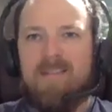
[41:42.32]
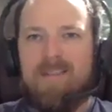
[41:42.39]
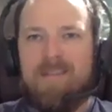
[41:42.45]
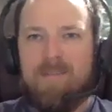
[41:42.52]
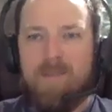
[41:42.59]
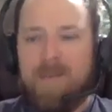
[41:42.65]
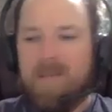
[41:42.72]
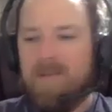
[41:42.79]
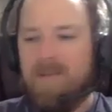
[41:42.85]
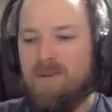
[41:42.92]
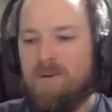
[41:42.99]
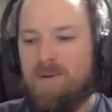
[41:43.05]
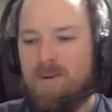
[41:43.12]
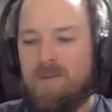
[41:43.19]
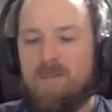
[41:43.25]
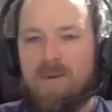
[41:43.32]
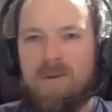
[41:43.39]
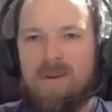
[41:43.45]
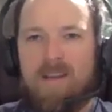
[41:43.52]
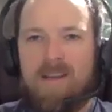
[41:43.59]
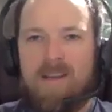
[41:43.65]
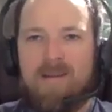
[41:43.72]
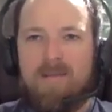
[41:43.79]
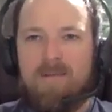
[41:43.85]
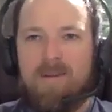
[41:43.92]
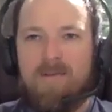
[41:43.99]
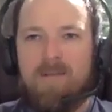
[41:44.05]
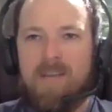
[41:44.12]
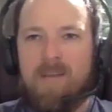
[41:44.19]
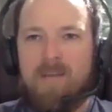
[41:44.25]
speak to the whole community
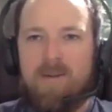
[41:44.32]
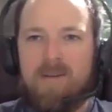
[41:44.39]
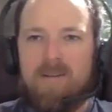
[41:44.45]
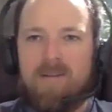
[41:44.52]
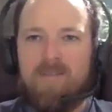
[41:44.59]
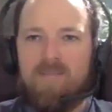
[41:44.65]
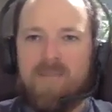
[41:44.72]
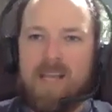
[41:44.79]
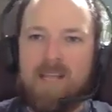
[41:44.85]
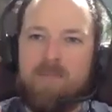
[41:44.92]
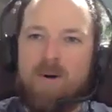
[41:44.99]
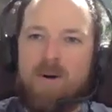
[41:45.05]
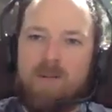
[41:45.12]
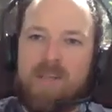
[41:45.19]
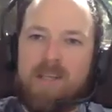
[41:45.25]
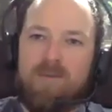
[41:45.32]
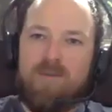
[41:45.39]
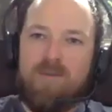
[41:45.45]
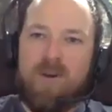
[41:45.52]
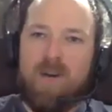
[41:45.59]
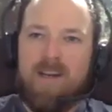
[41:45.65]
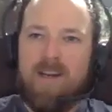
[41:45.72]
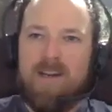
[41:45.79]
of keepers? Thanks, Paul. Thanks for joining